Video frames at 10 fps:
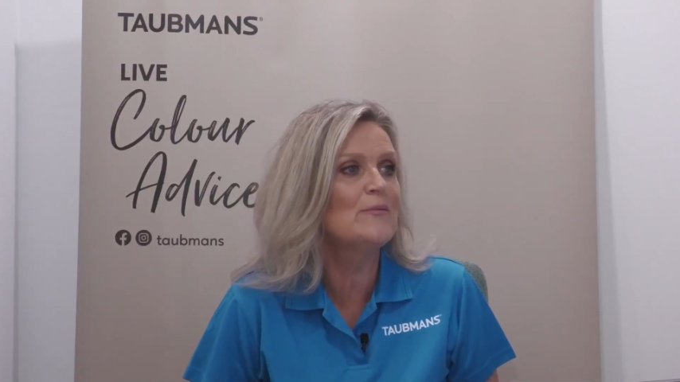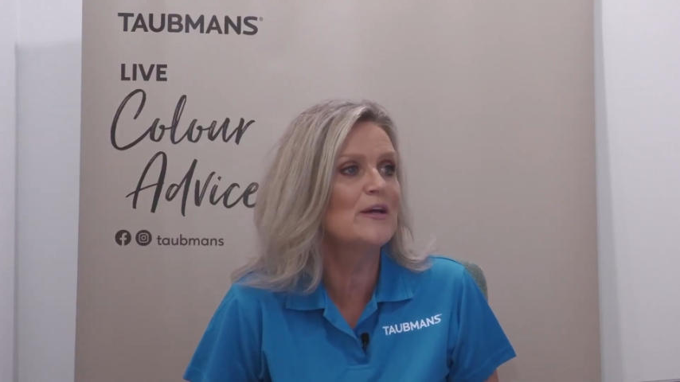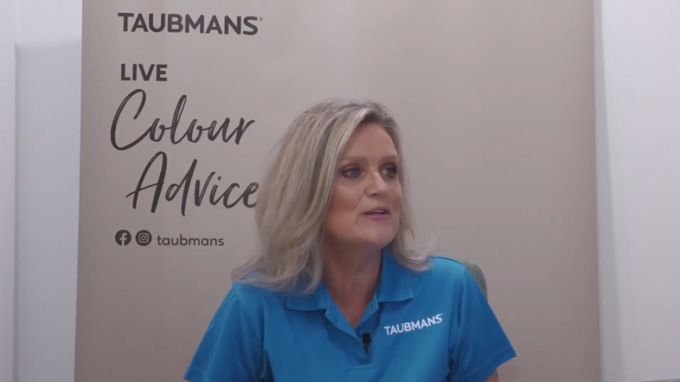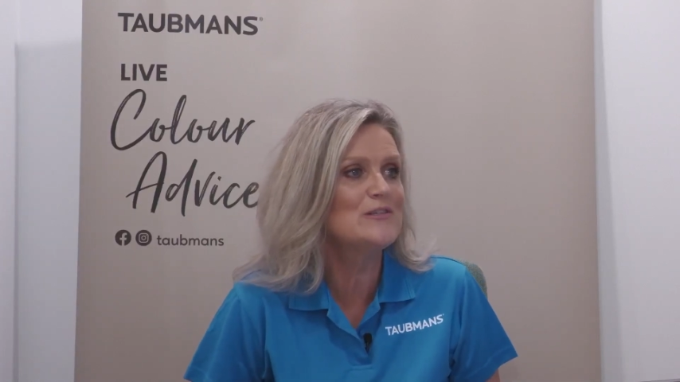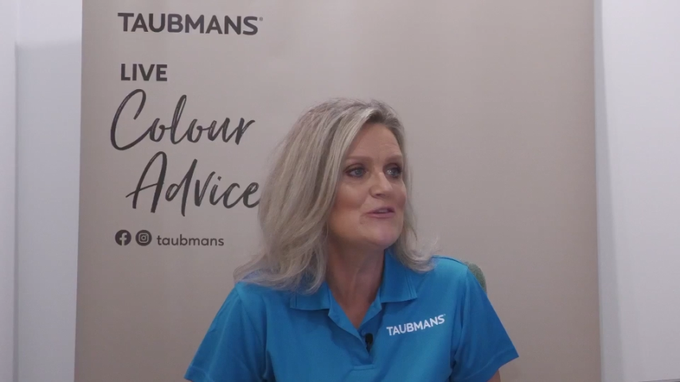My
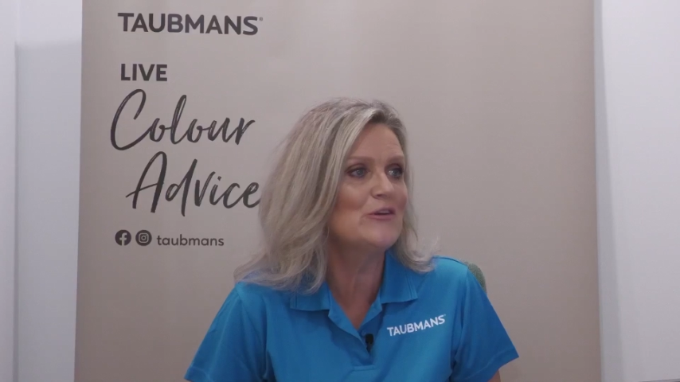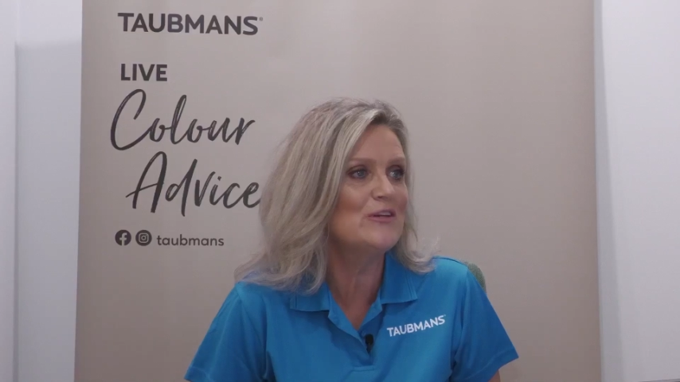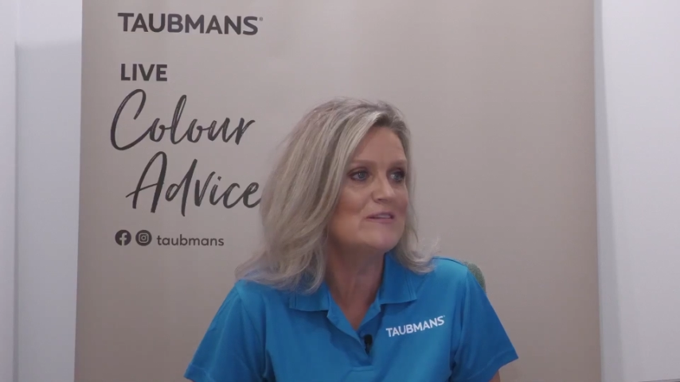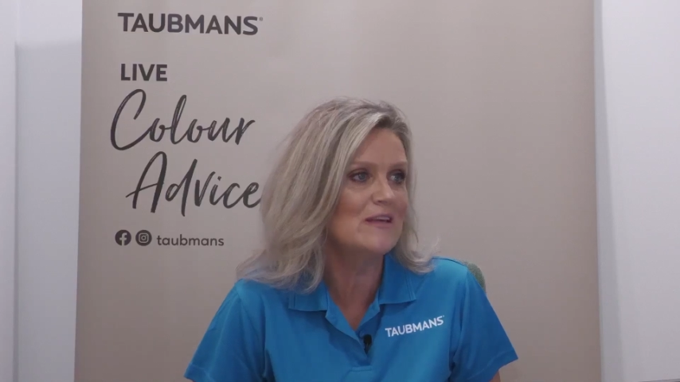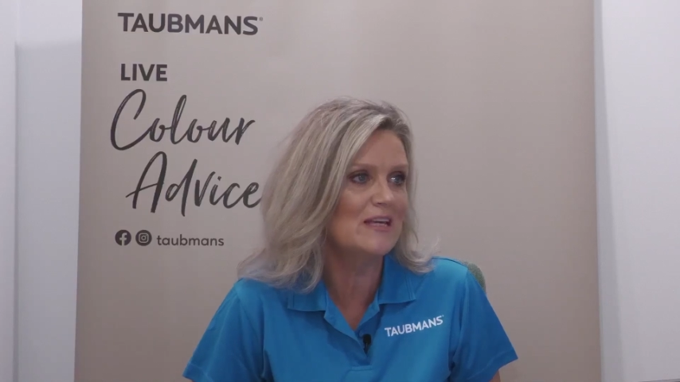concern
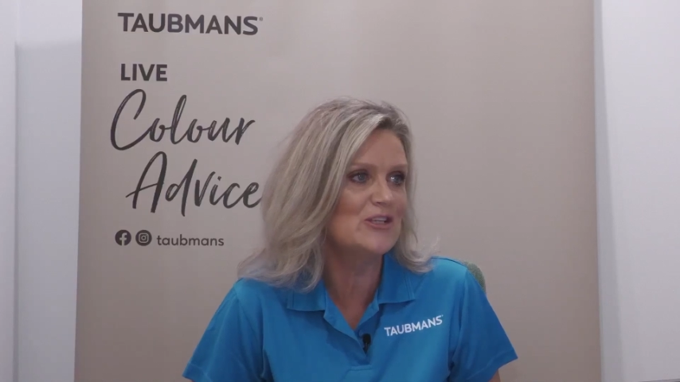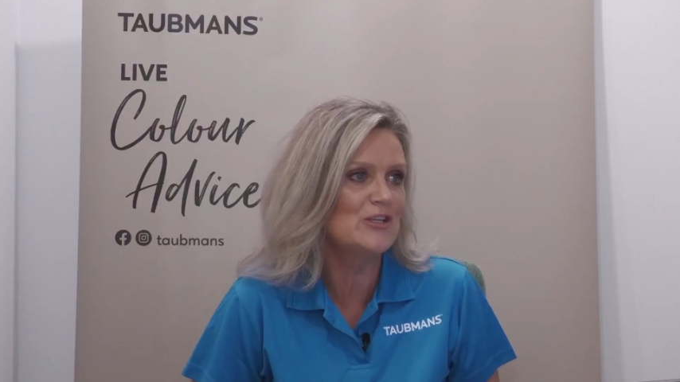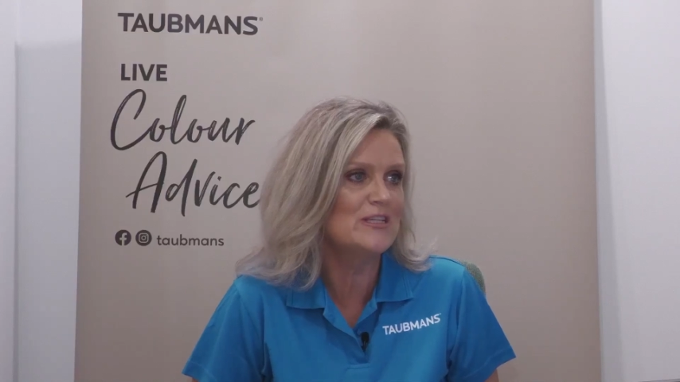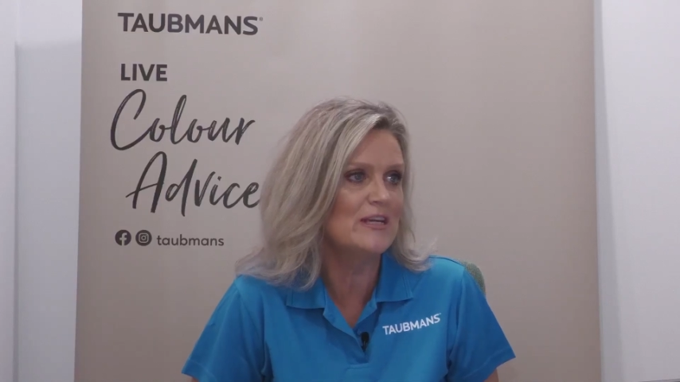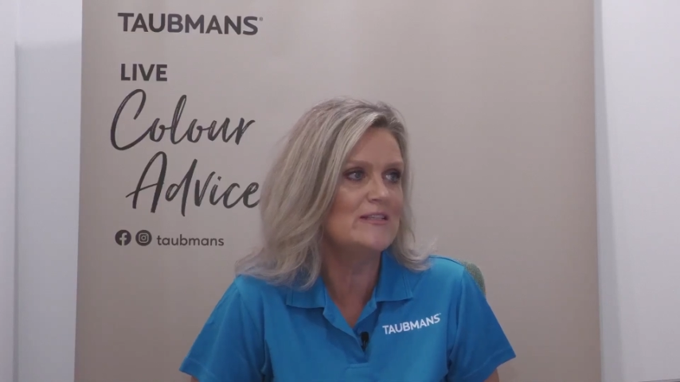is the
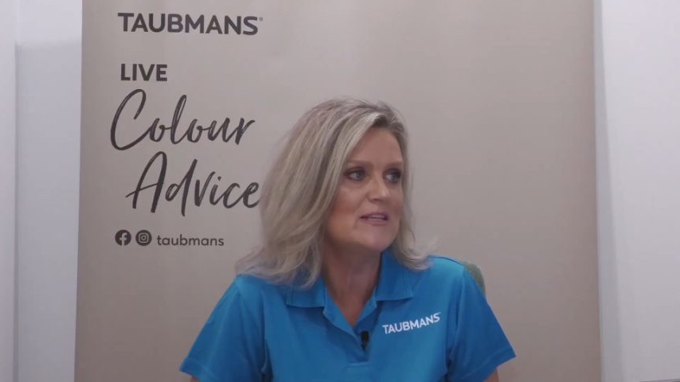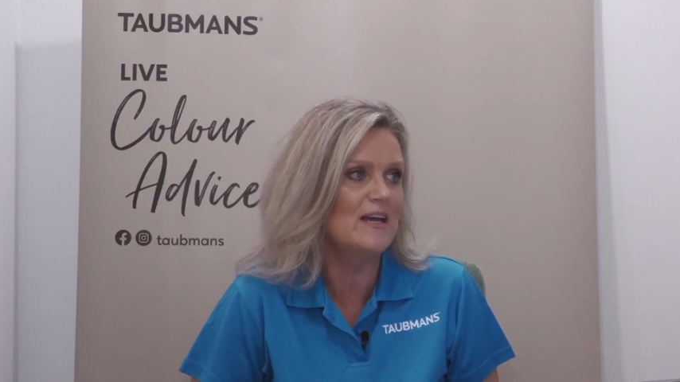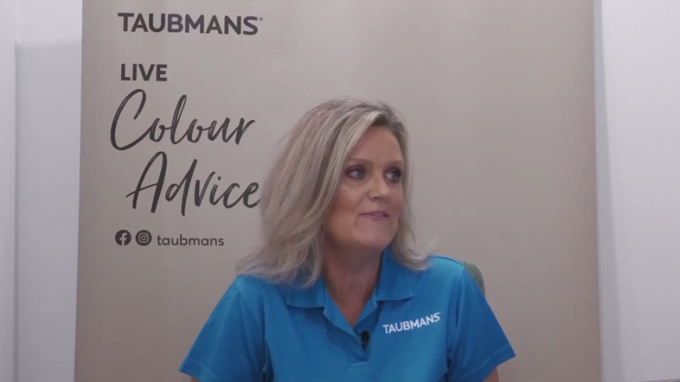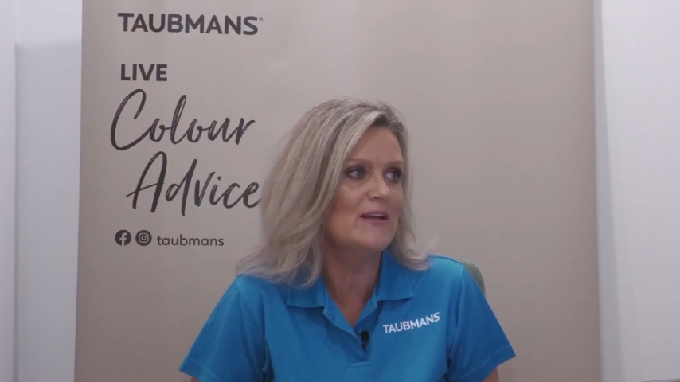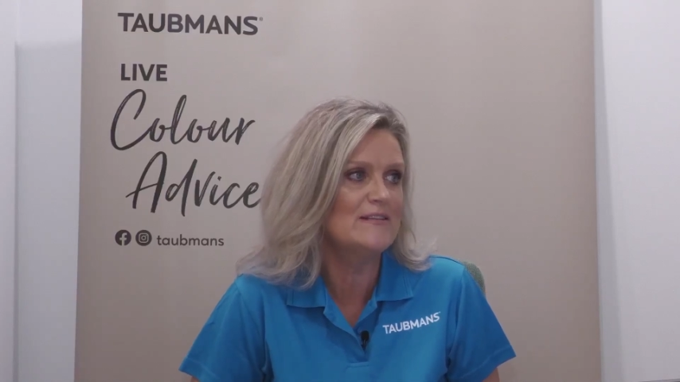kitchen tends to
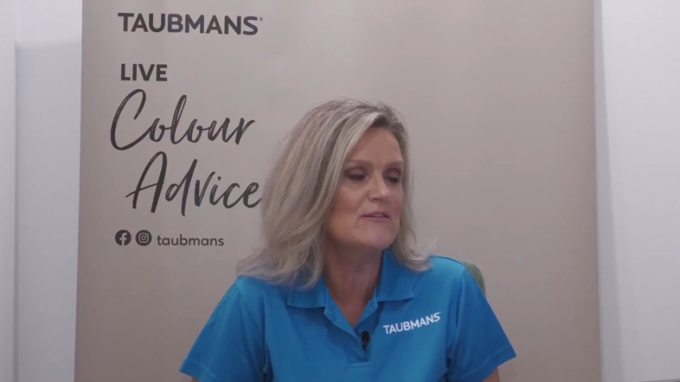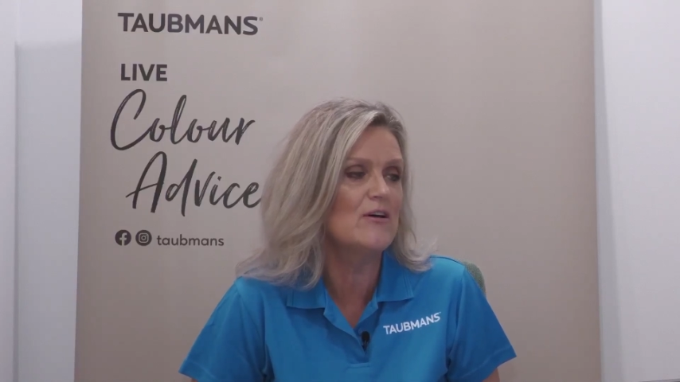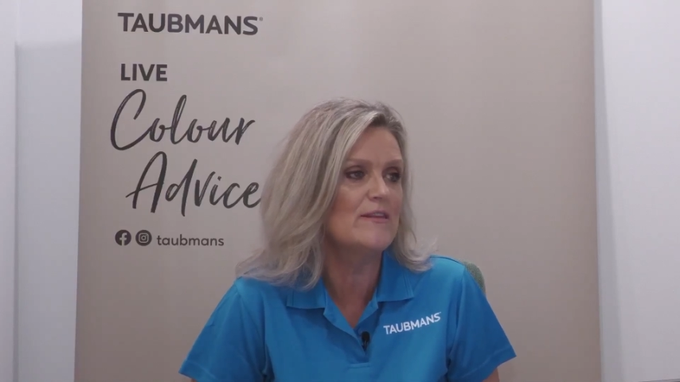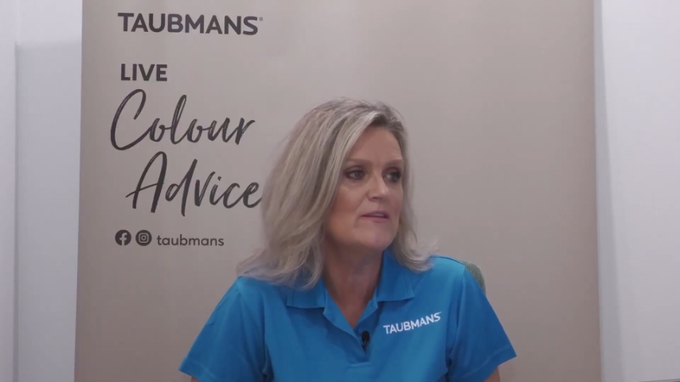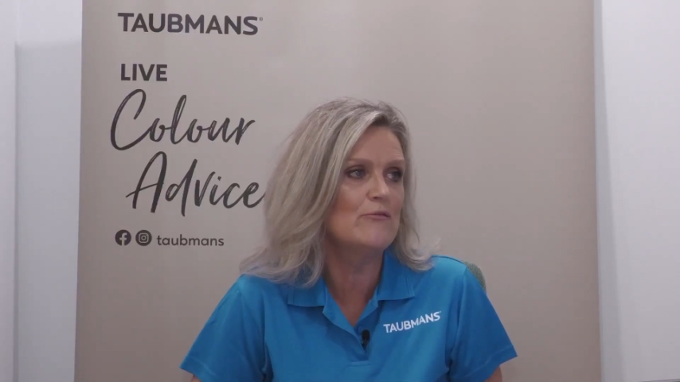have less
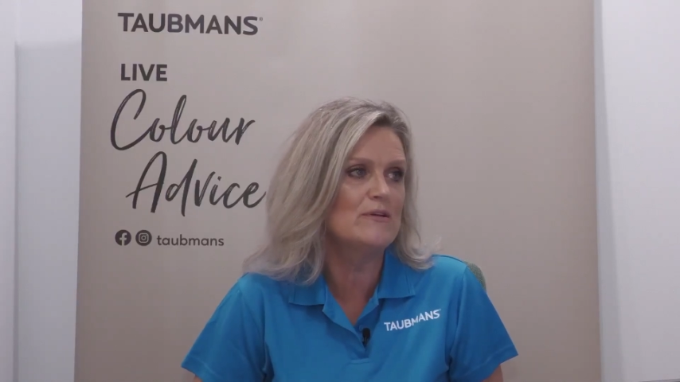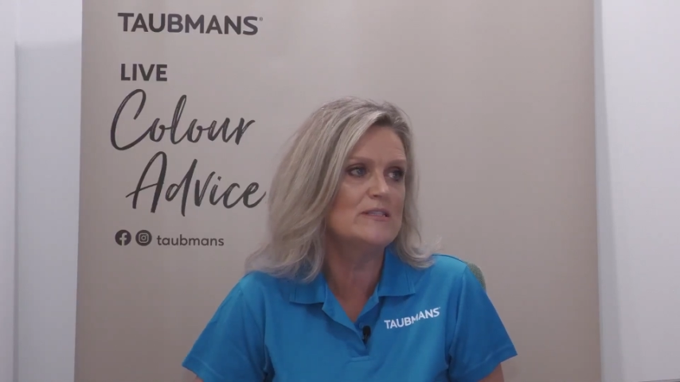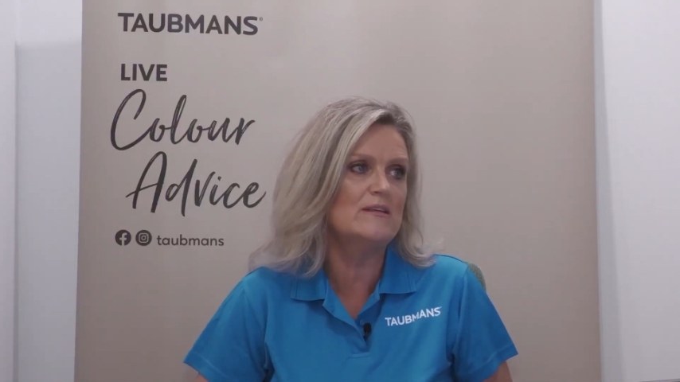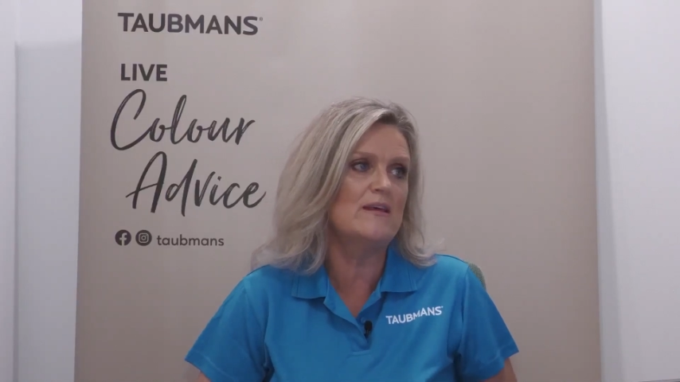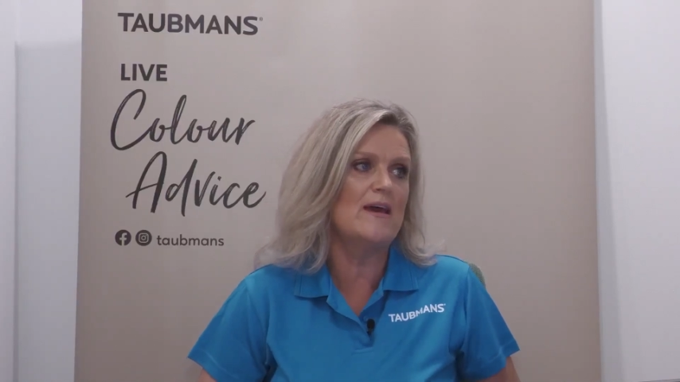light than the
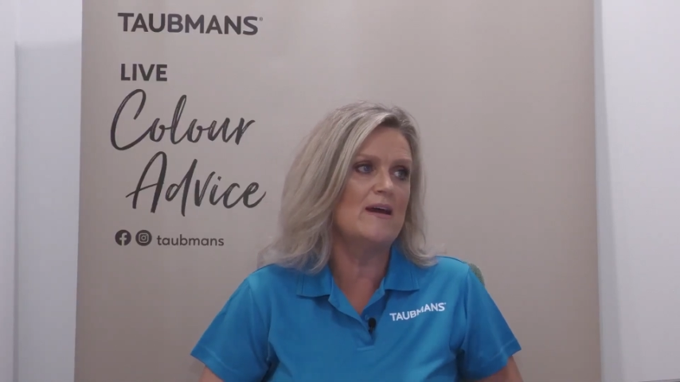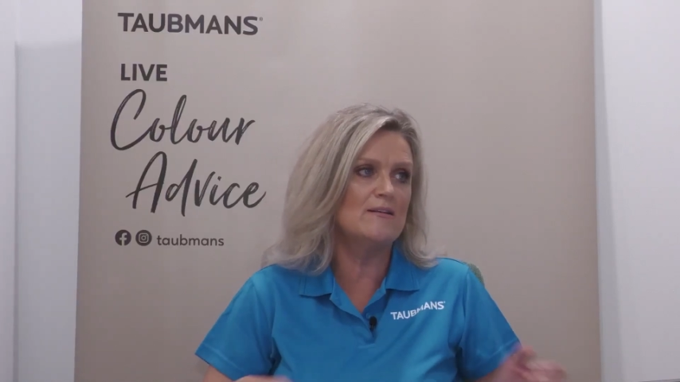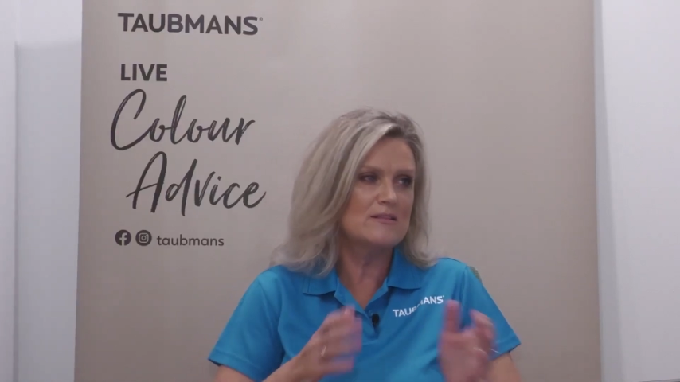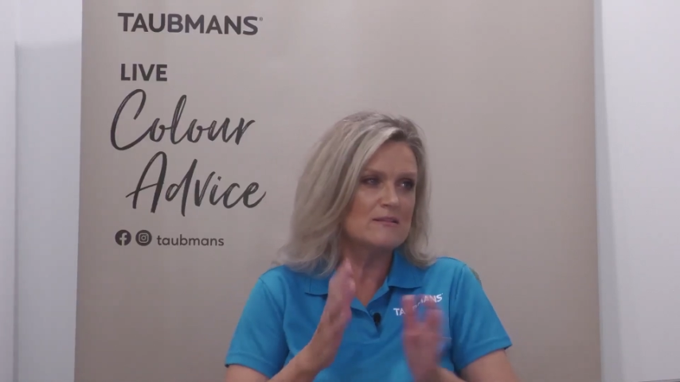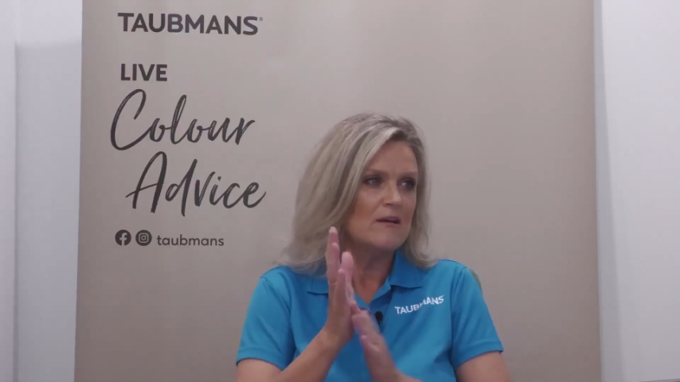rest of the
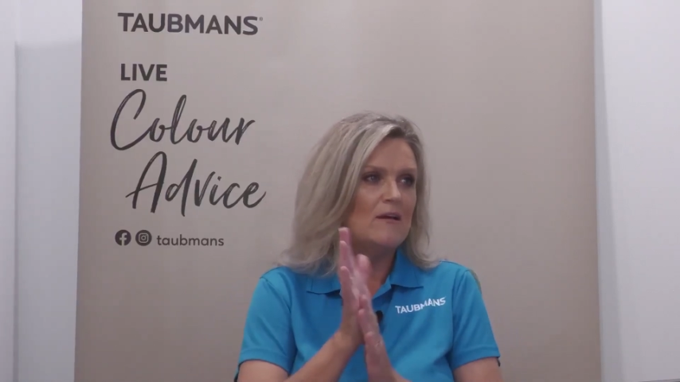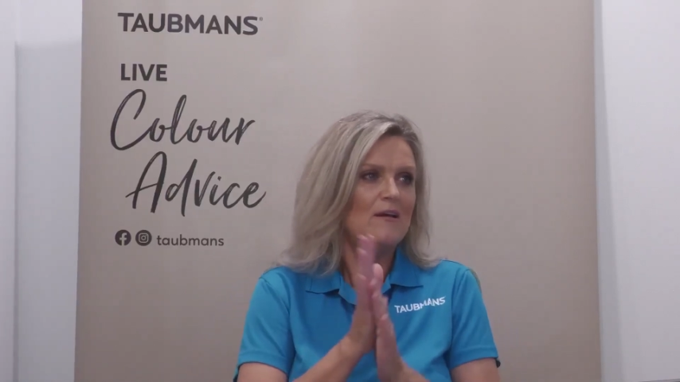house.